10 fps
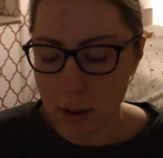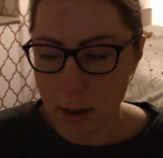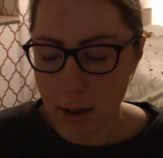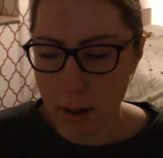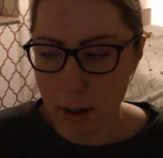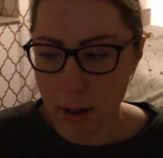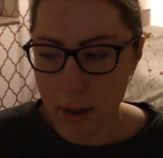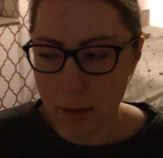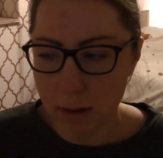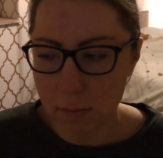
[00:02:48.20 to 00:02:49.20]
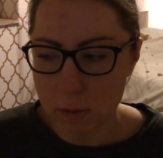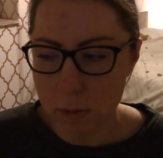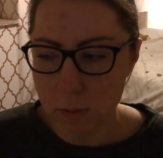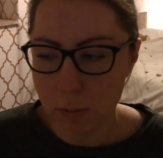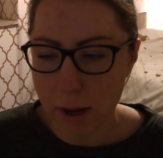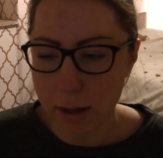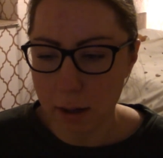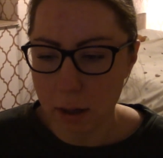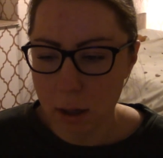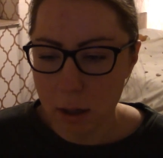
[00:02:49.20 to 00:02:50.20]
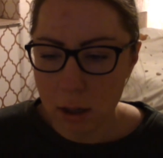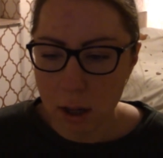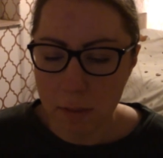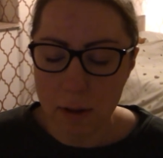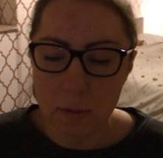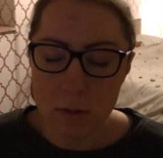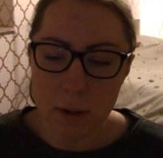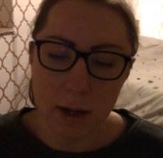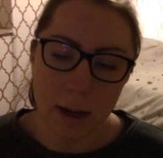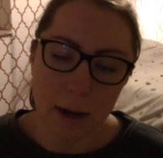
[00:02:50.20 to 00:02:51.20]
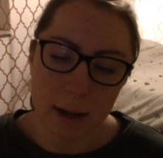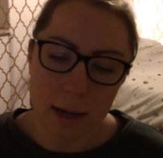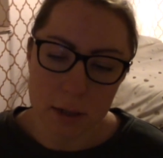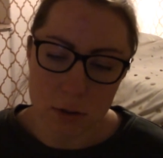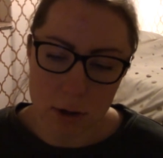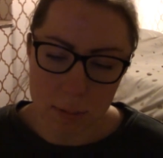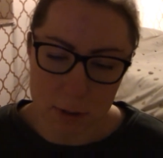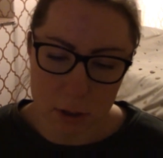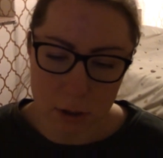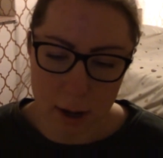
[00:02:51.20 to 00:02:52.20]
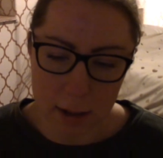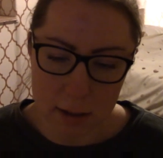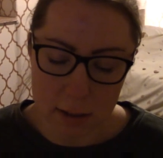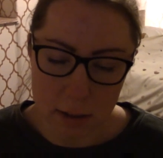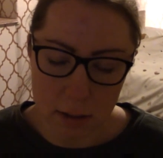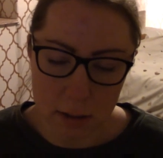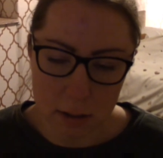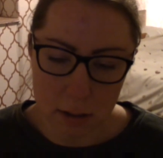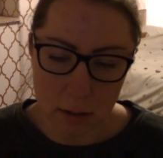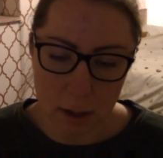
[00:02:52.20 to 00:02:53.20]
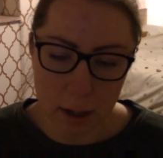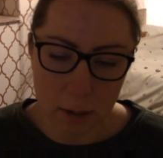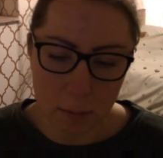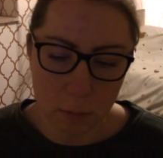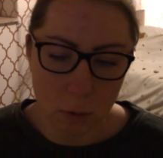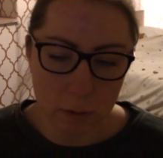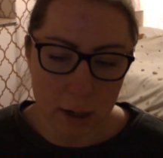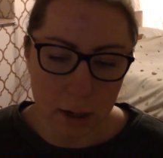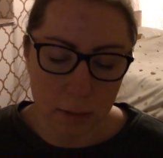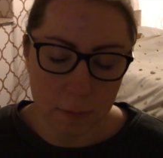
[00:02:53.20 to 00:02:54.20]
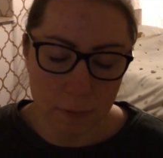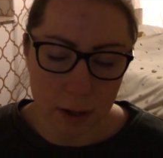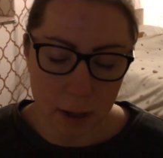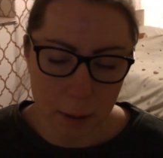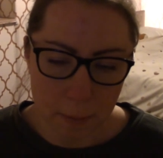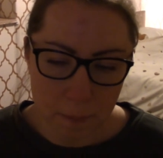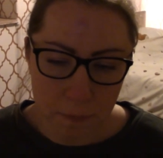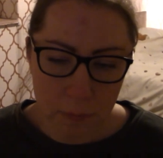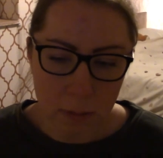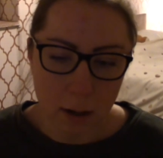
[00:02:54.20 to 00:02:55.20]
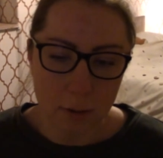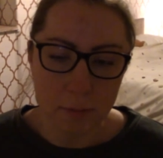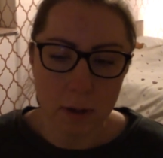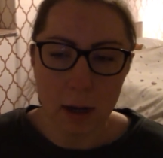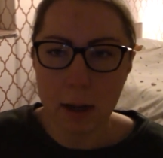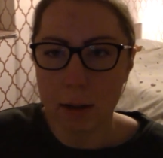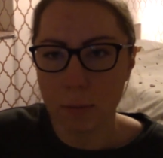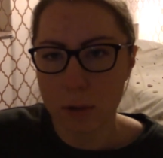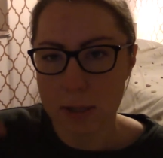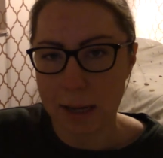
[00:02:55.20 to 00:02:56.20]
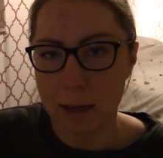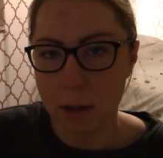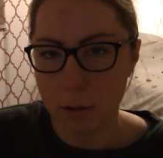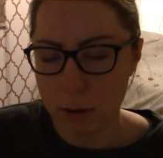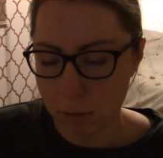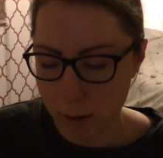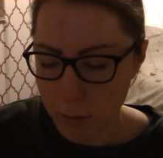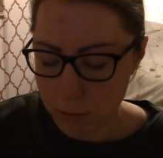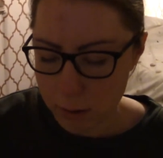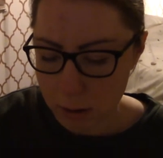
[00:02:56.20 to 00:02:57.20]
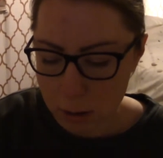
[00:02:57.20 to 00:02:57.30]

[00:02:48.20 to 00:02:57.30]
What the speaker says: I think it was when I get like extreme stress and like worry and fear. I feel like I'm sinking underground.